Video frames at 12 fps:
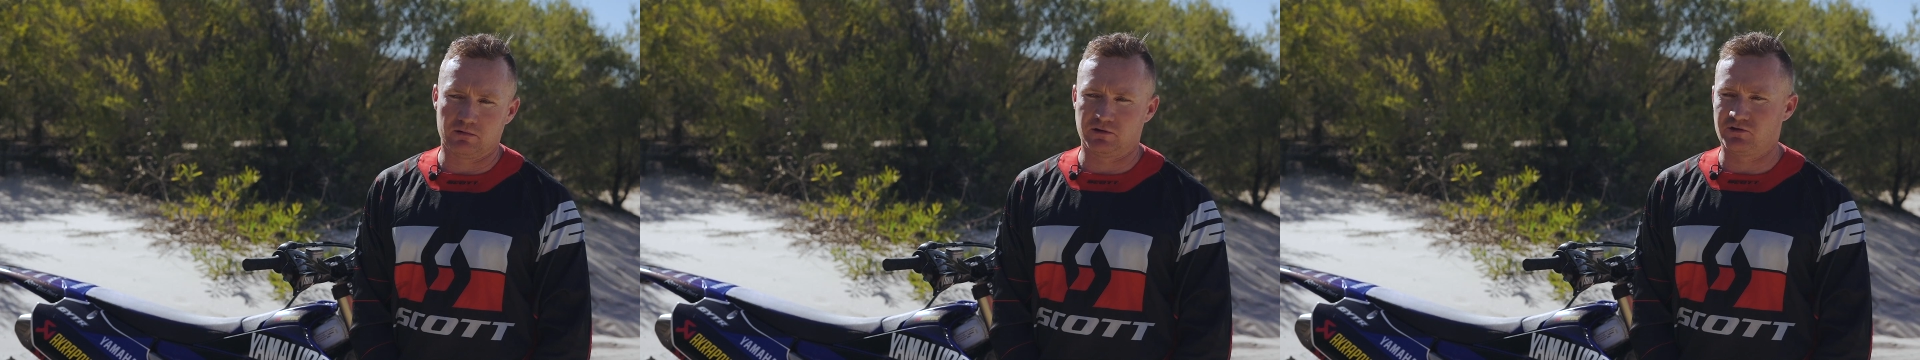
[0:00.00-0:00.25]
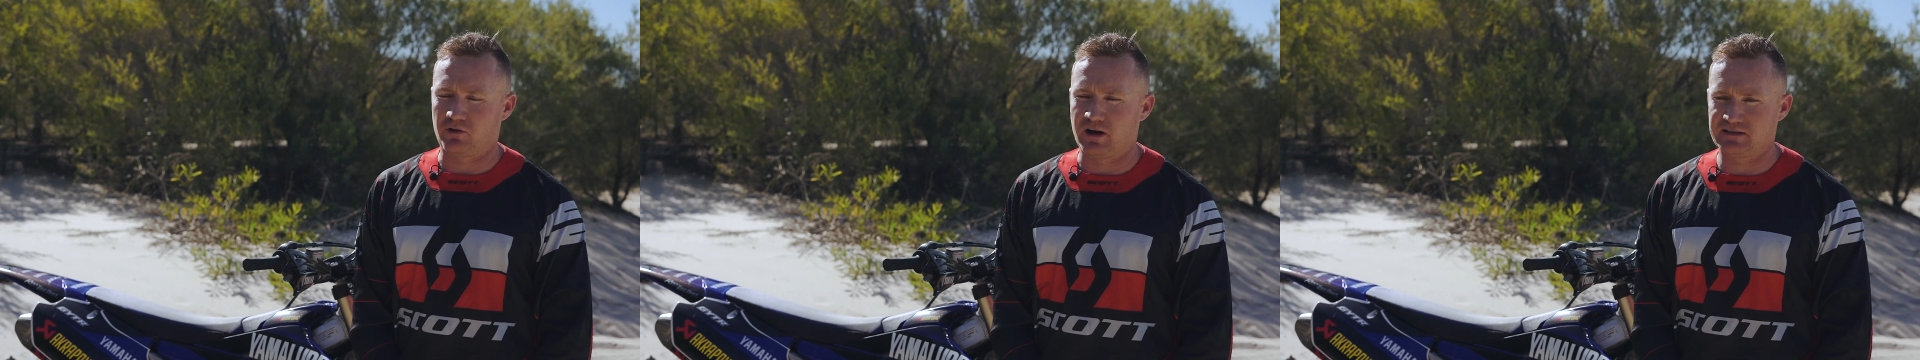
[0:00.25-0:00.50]
the
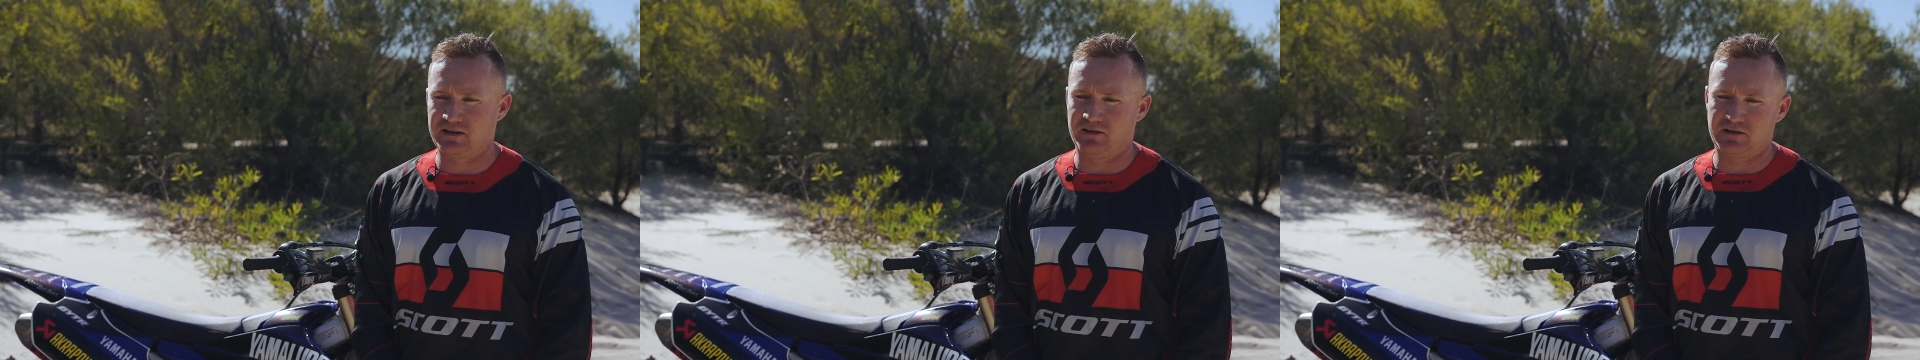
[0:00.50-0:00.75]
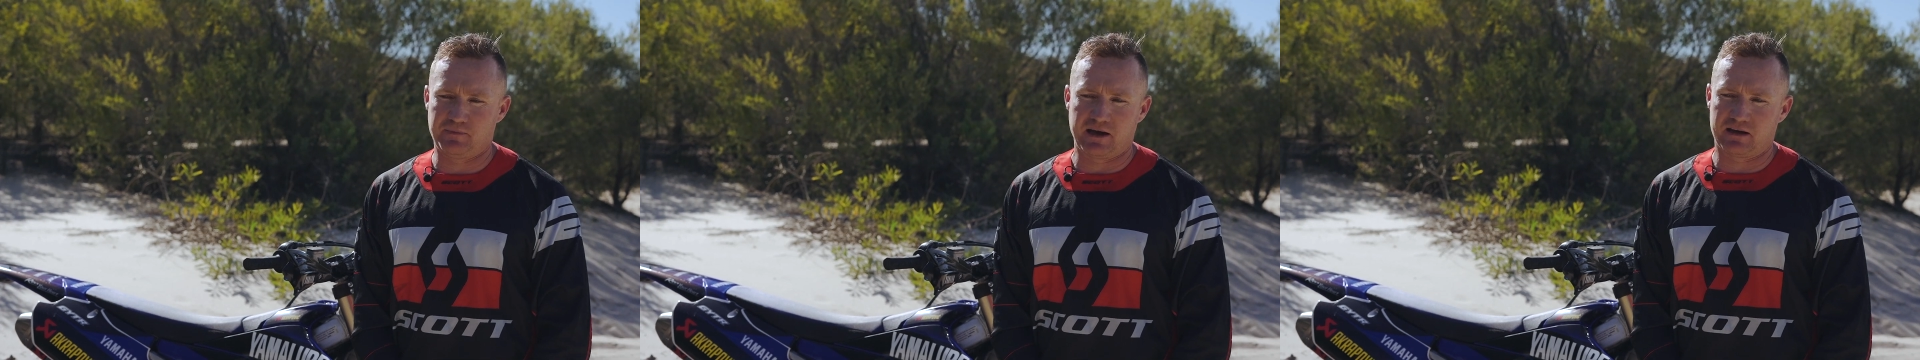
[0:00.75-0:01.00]

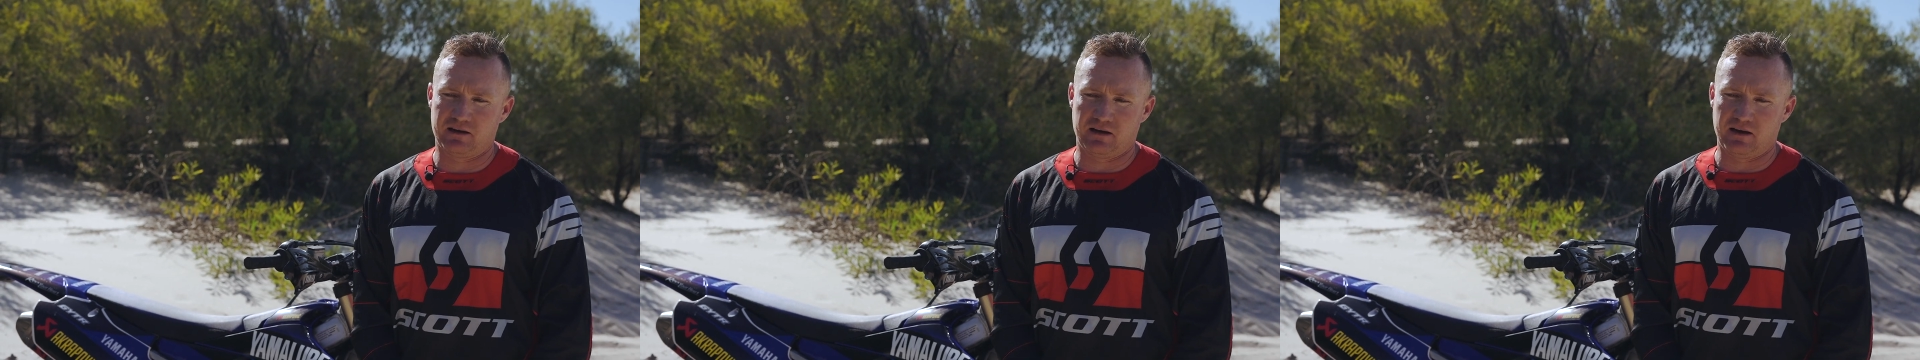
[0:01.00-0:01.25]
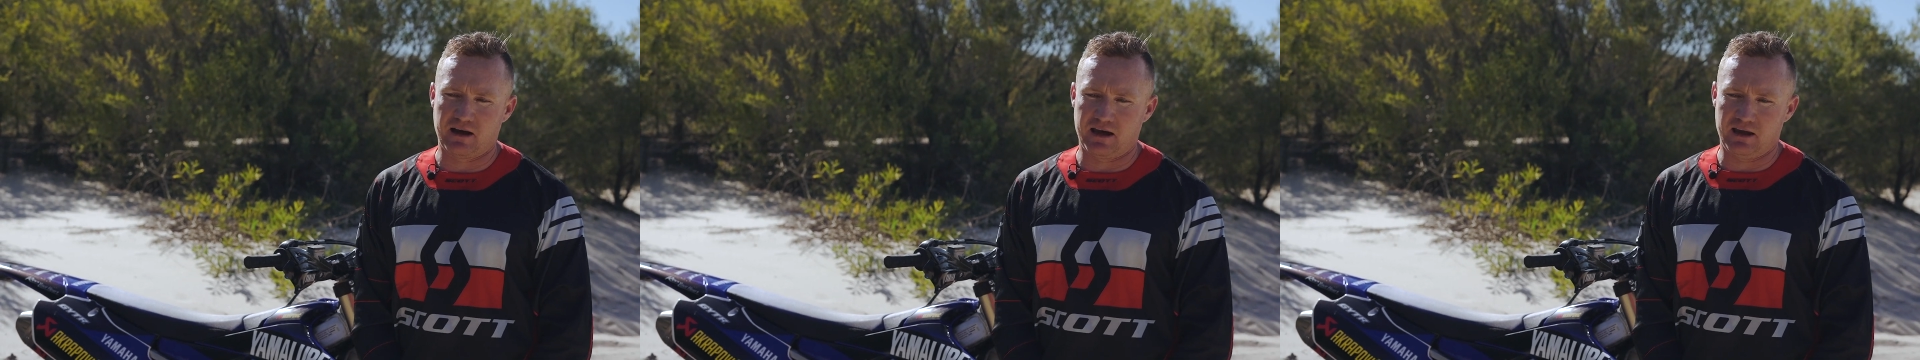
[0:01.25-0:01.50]
Tri-Series back in the
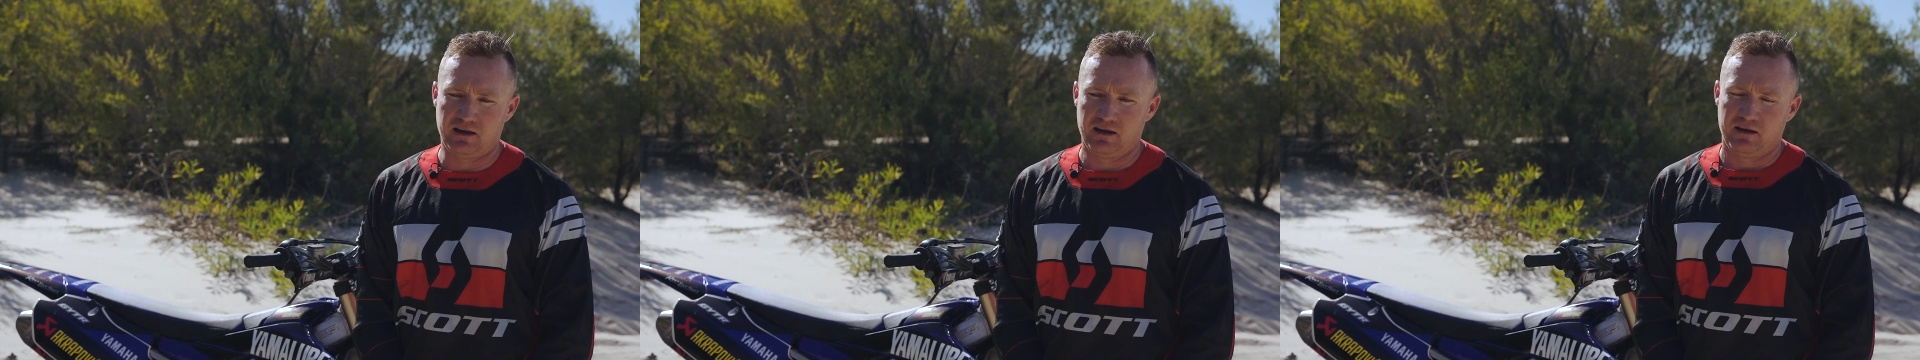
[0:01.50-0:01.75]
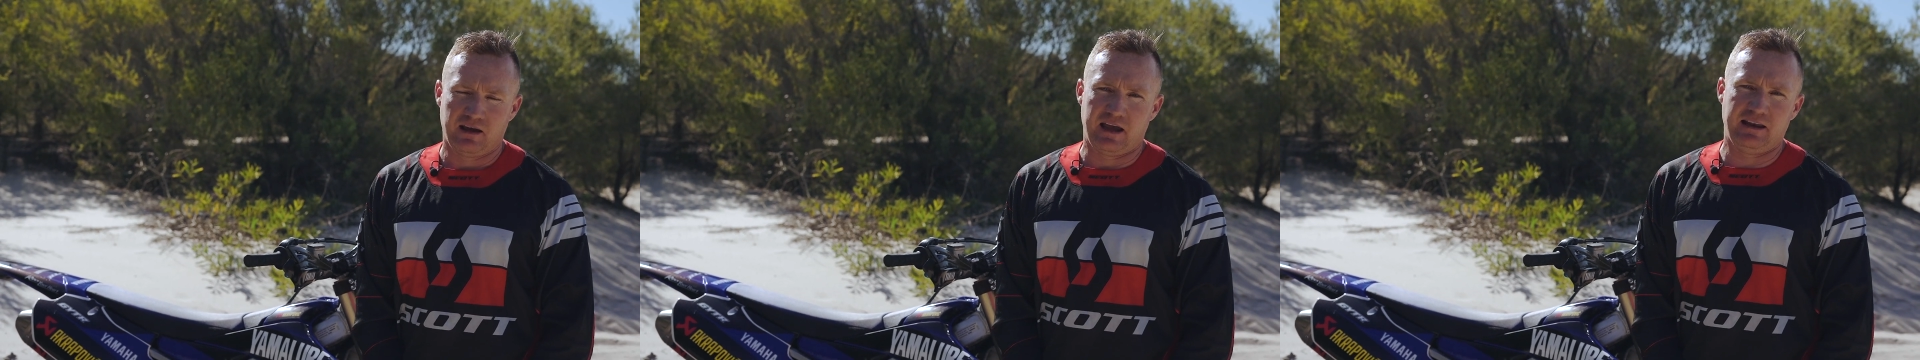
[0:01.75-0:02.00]
day.
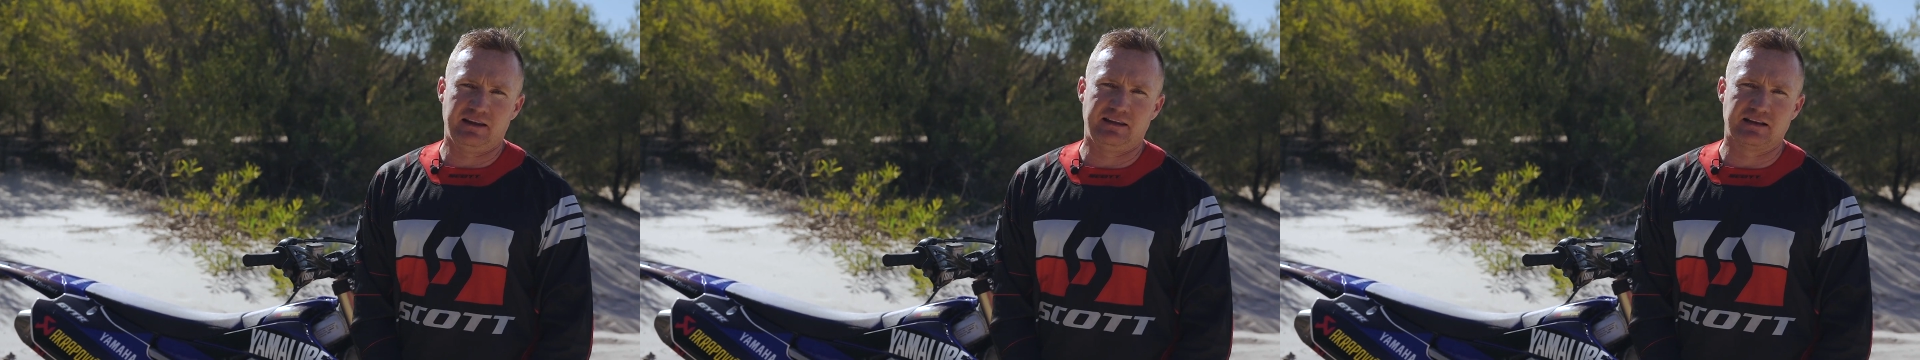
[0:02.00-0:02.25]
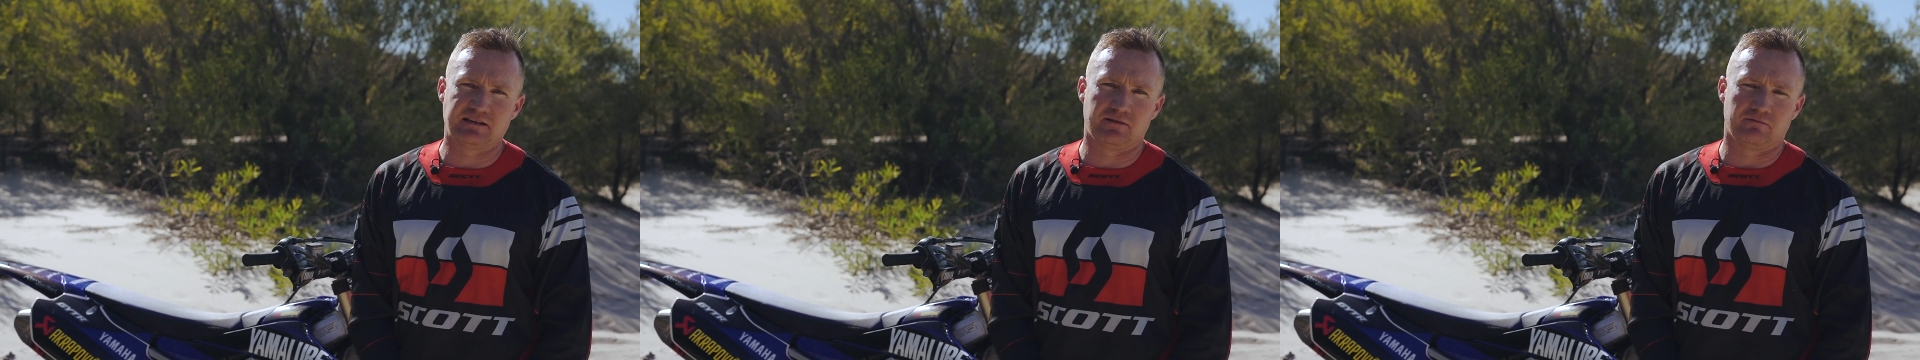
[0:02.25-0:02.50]
Any
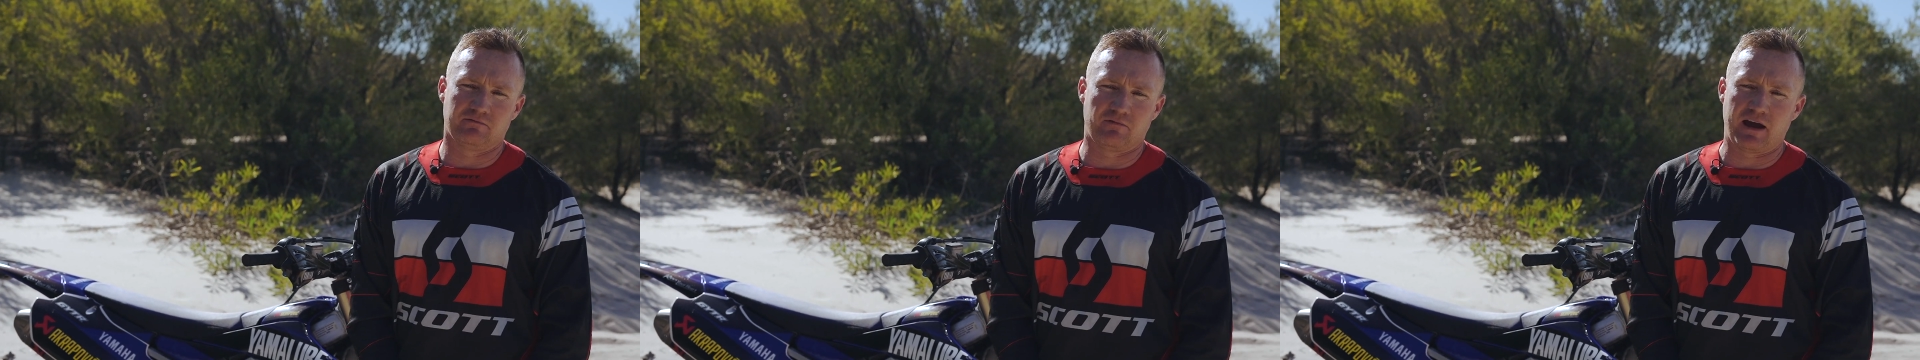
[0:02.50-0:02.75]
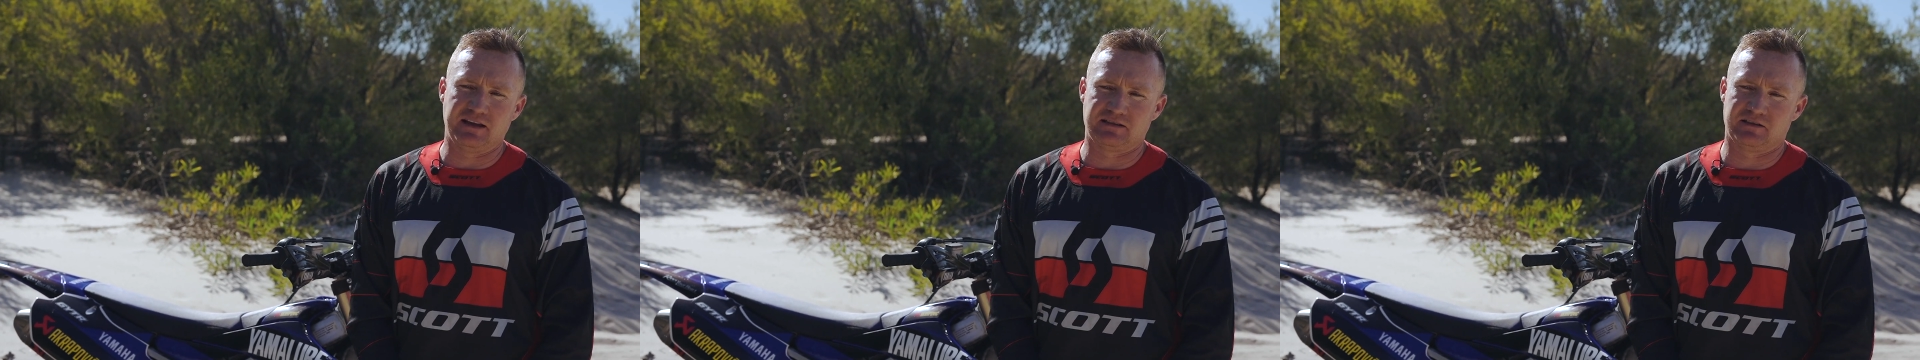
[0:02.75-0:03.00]
desert
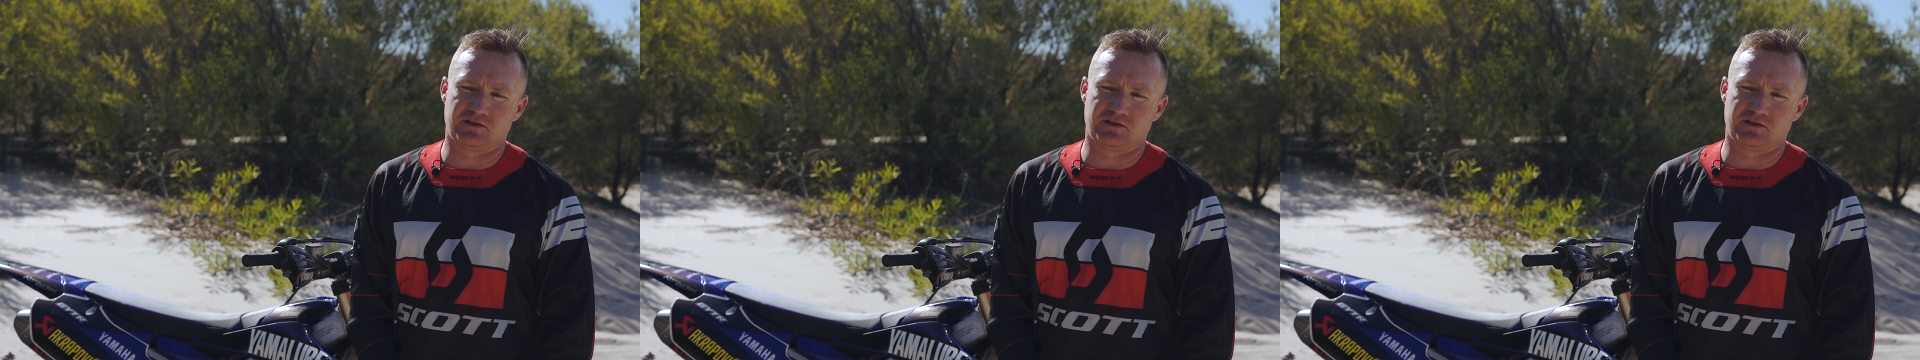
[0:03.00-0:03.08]
race in